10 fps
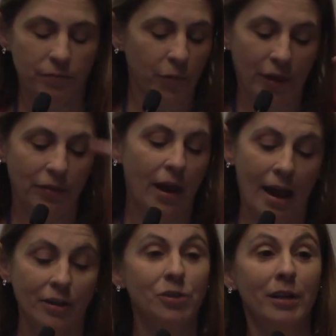with
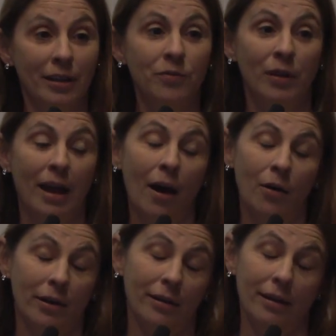actually
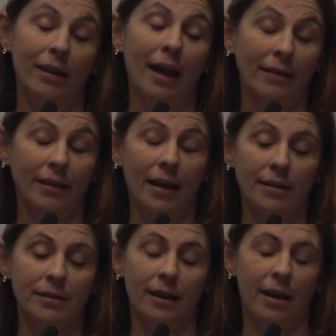now
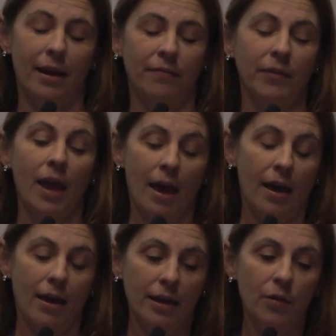nice
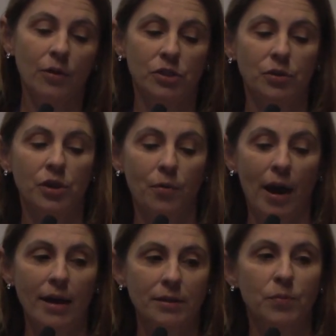equal to
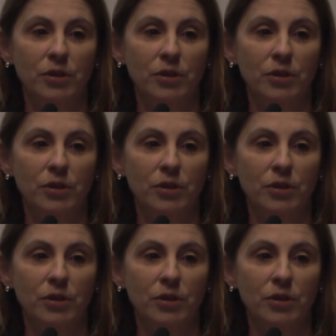US.